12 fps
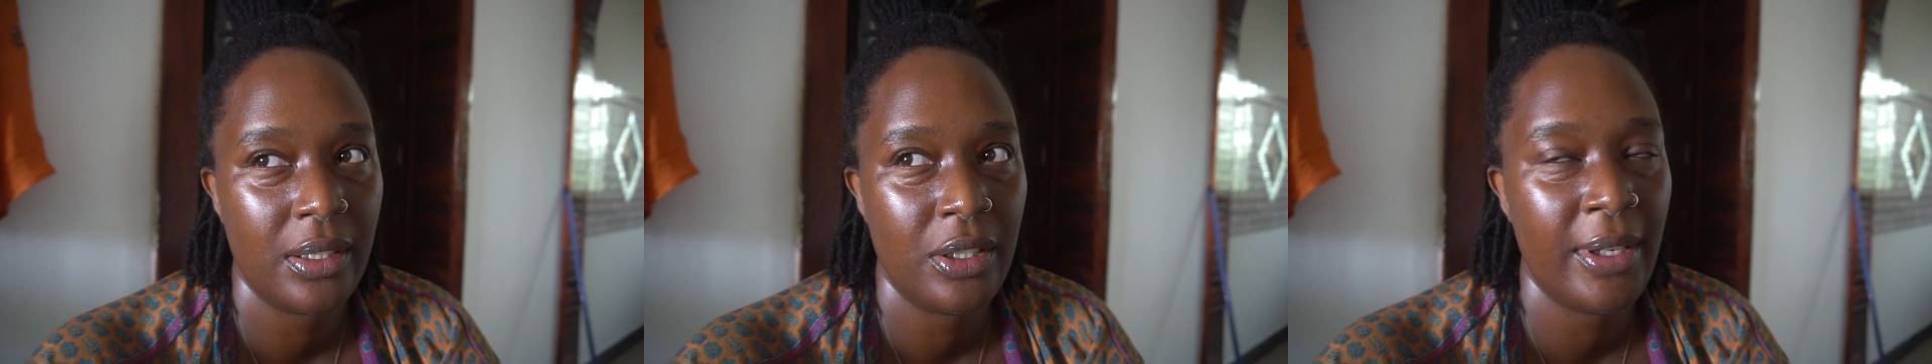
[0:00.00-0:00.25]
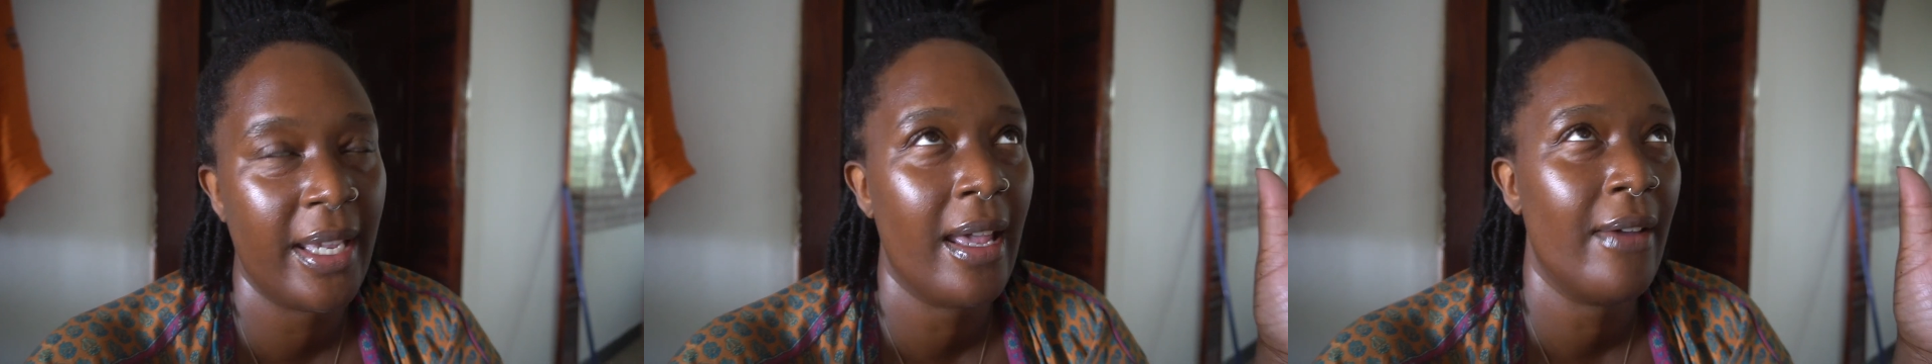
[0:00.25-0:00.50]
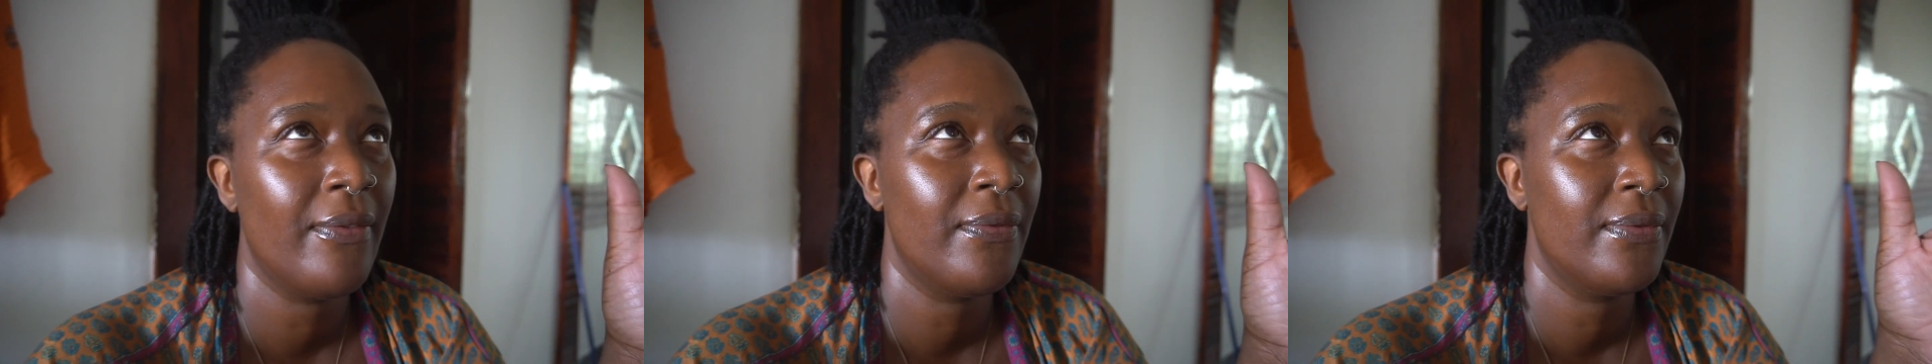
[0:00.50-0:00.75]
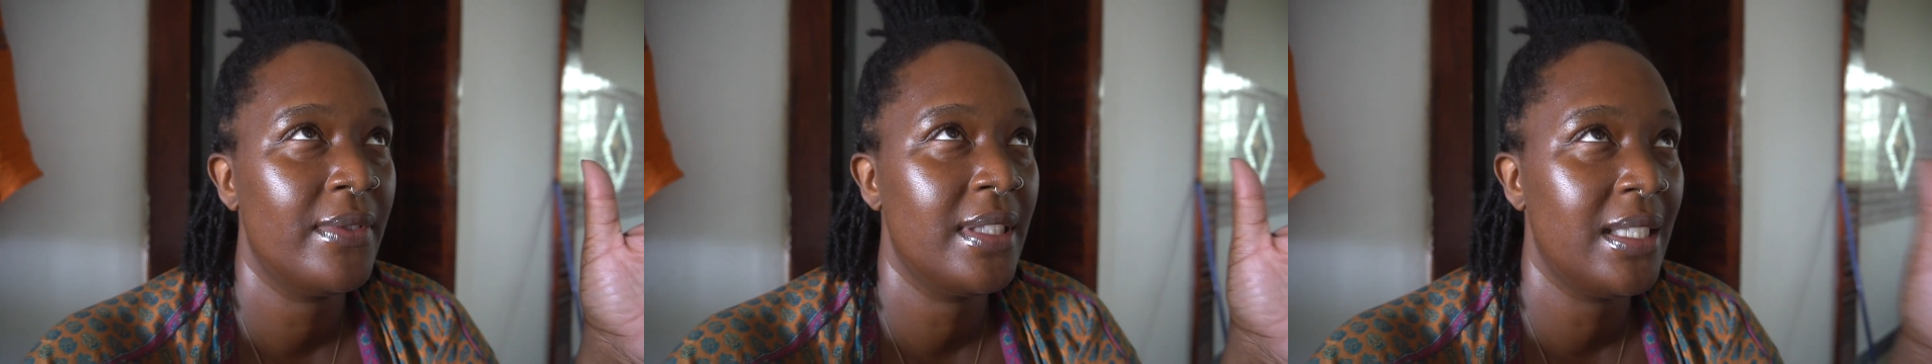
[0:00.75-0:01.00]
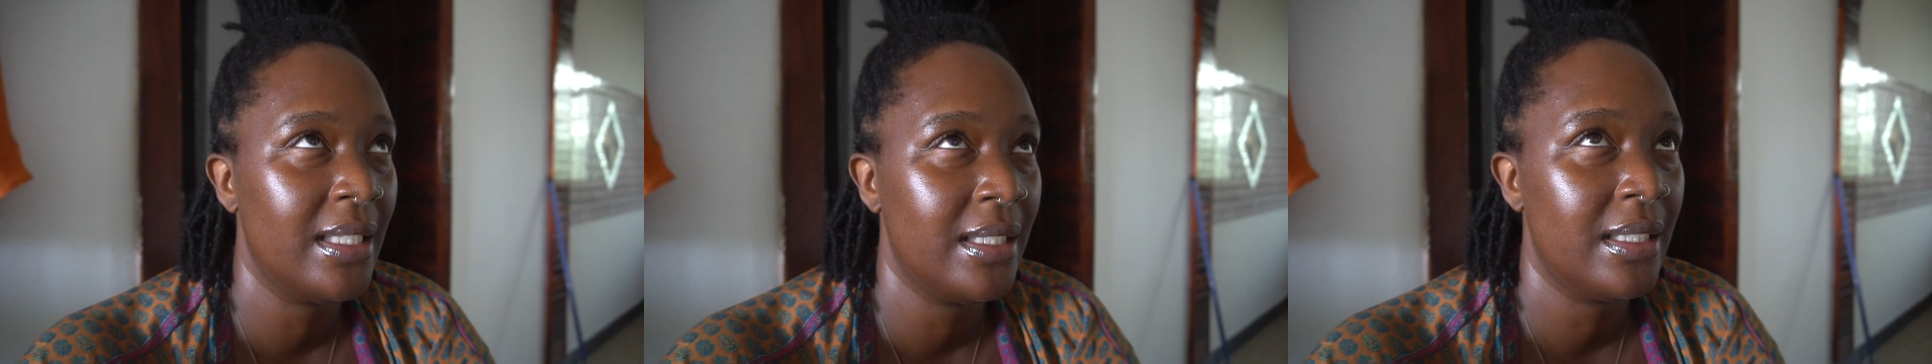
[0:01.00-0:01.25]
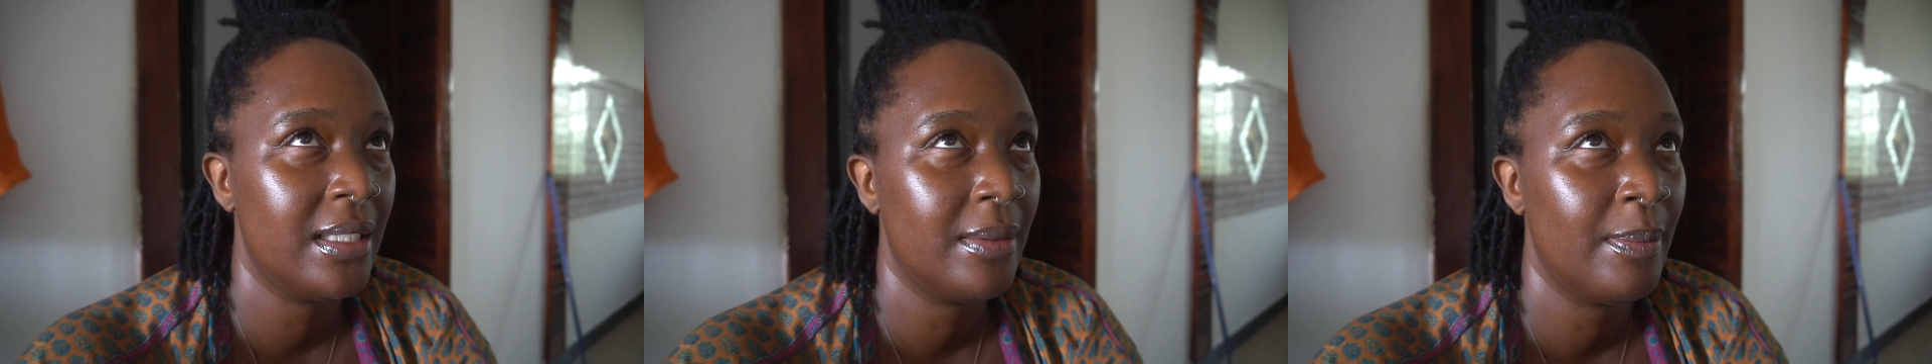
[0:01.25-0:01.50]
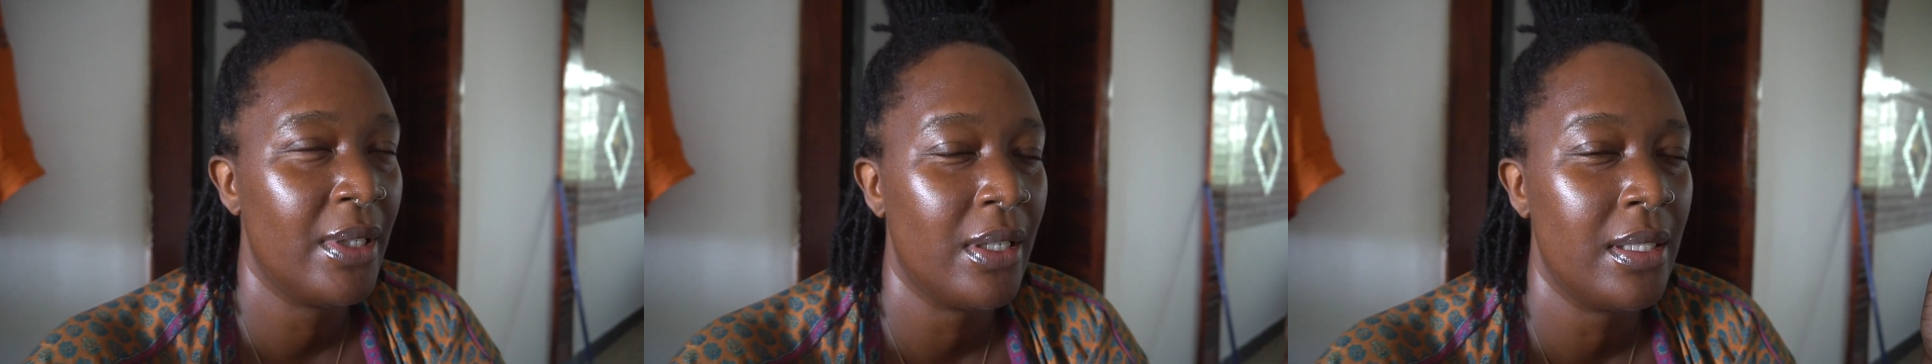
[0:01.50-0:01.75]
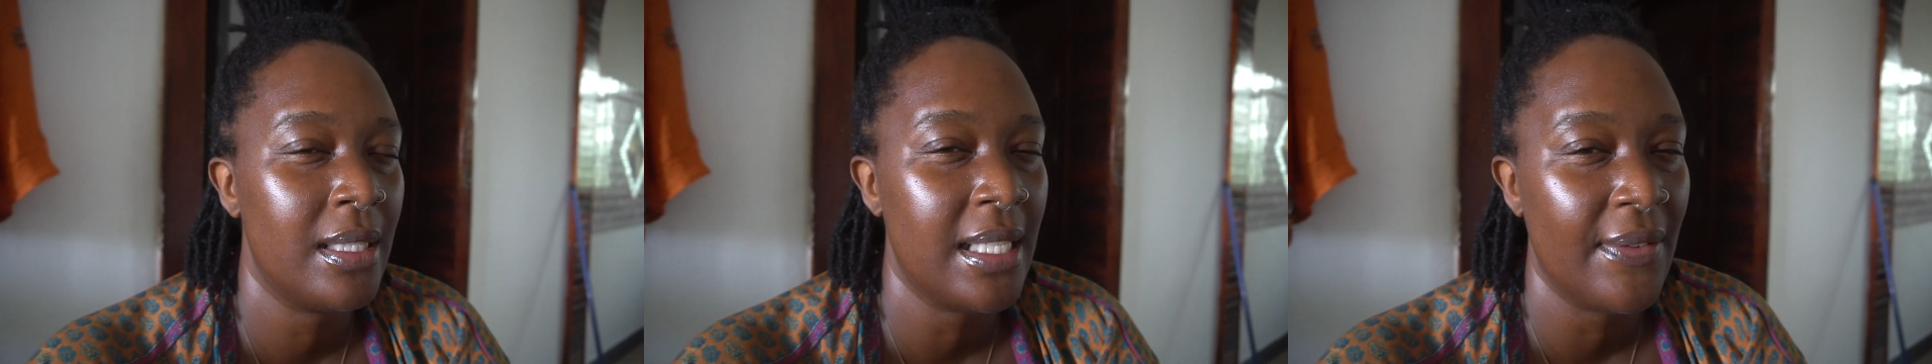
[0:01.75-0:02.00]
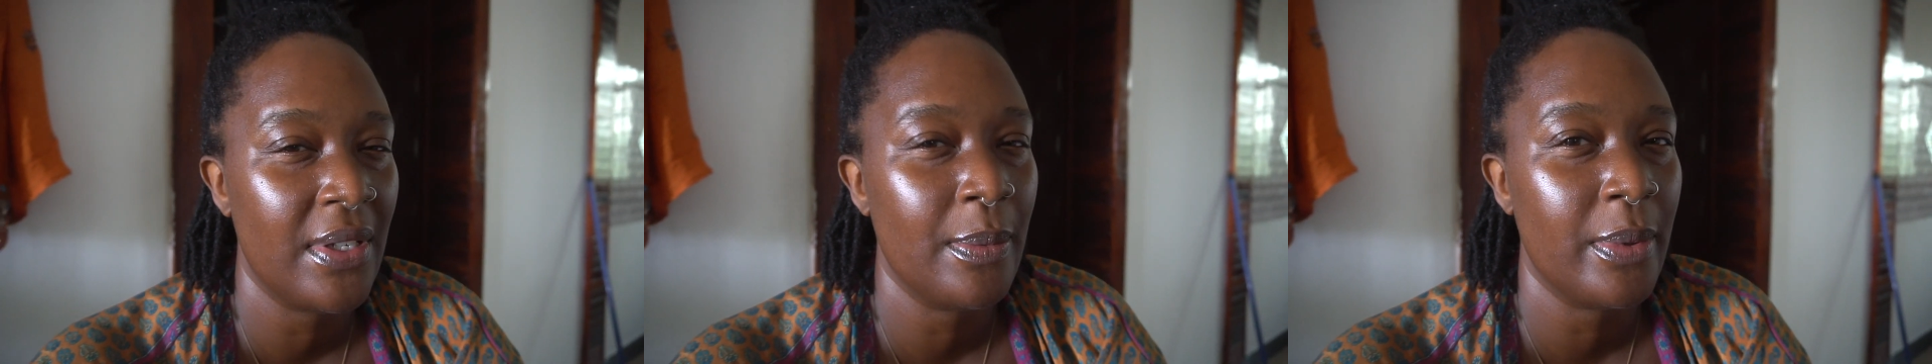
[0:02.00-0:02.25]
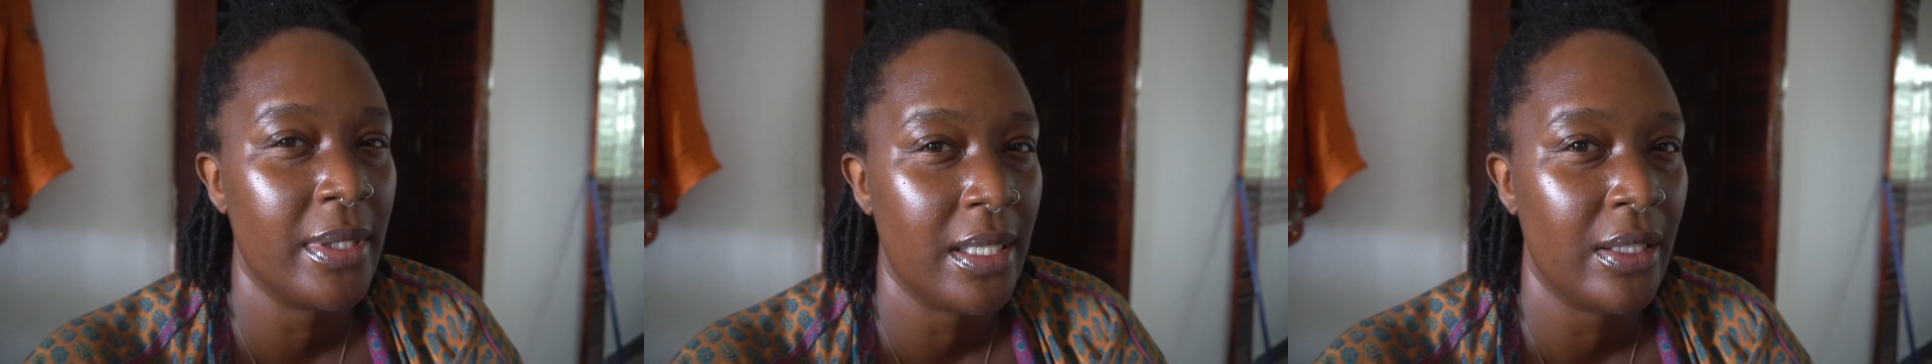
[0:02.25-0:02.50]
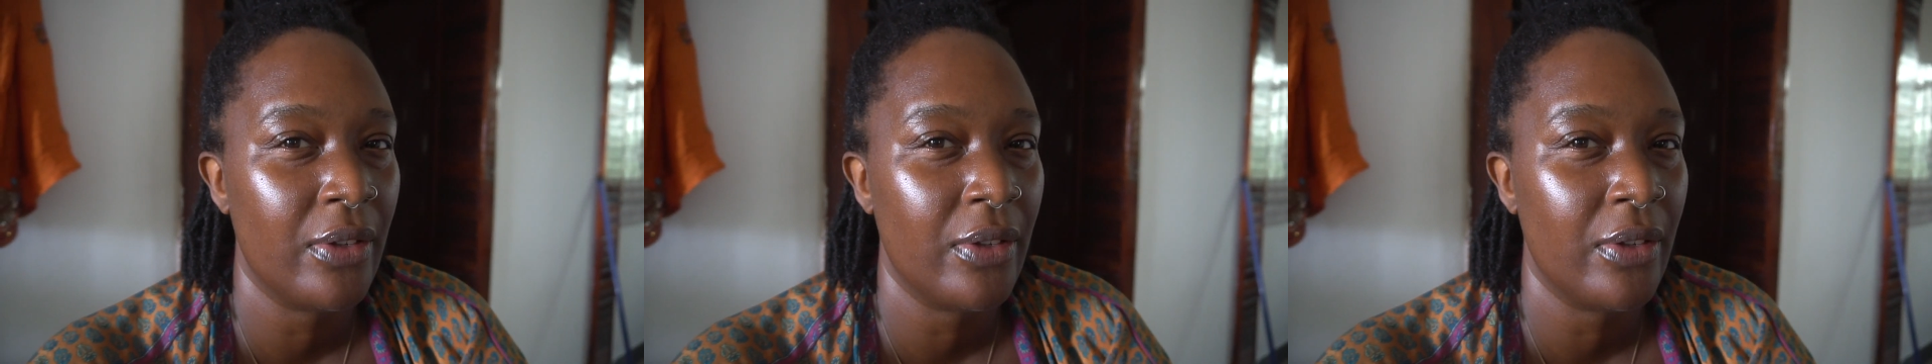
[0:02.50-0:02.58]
You can't have tint beyond 70% in